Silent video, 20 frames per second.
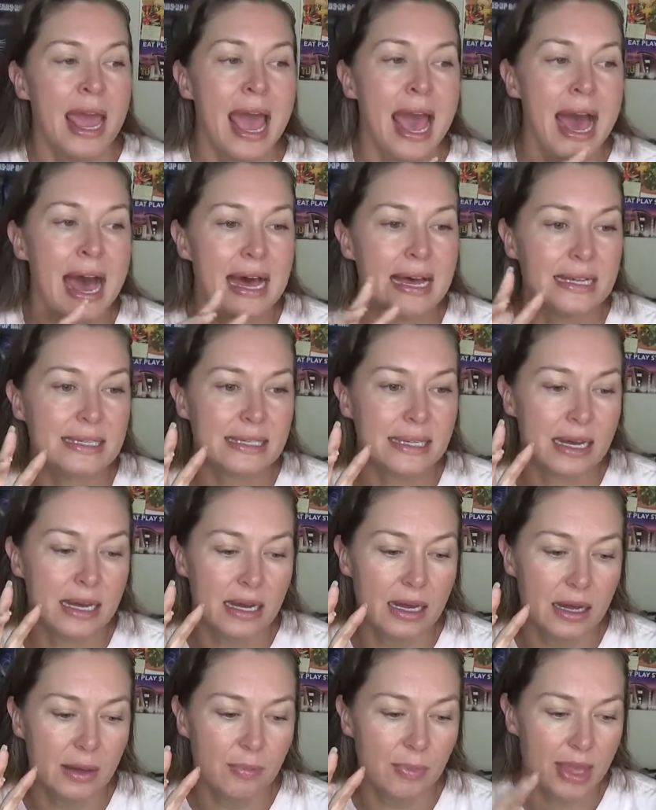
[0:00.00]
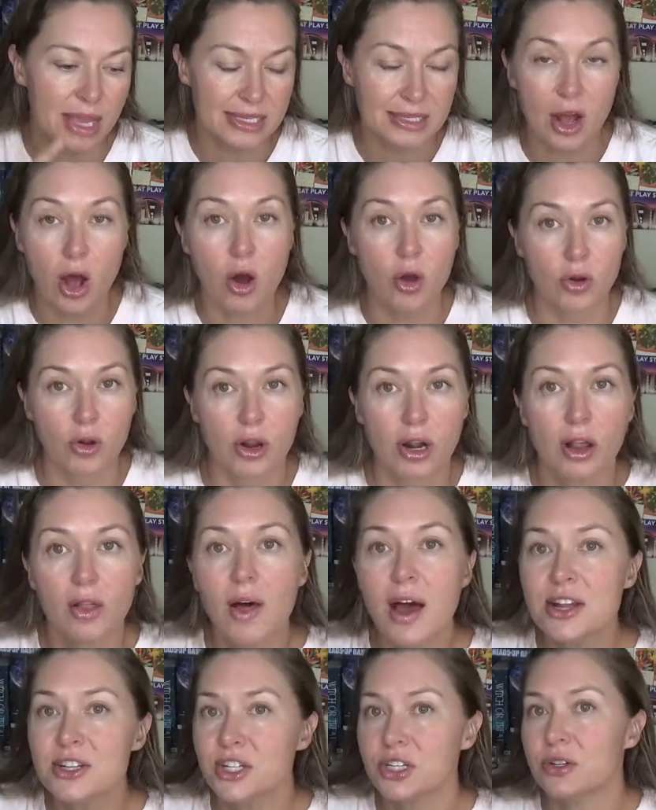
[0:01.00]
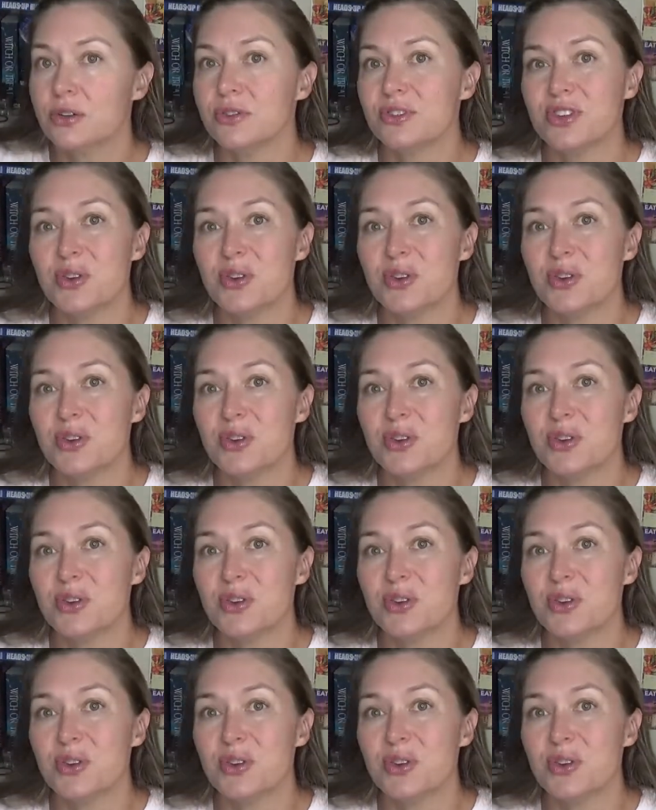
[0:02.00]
has um, is all chronological,